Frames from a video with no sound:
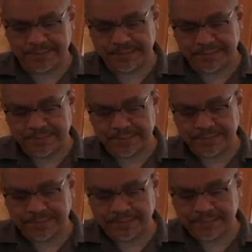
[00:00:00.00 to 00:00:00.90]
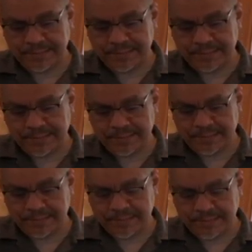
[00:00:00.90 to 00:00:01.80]

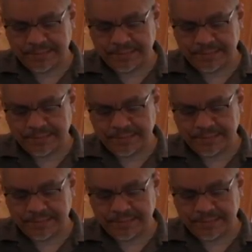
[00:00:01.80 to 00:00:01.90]
Nothing is said.